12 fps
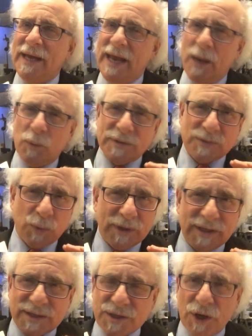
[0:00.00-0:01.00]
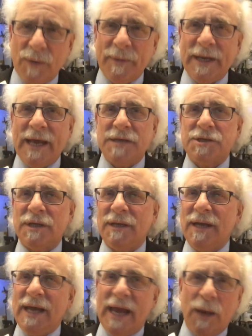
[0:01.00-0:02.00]
It was with determination.
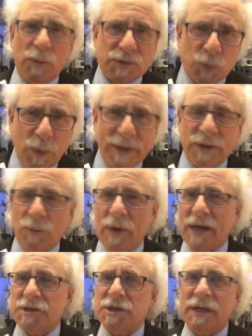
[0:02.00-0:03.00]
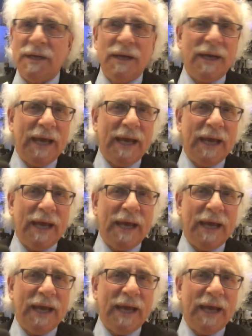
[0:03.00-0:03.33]
It was with direction.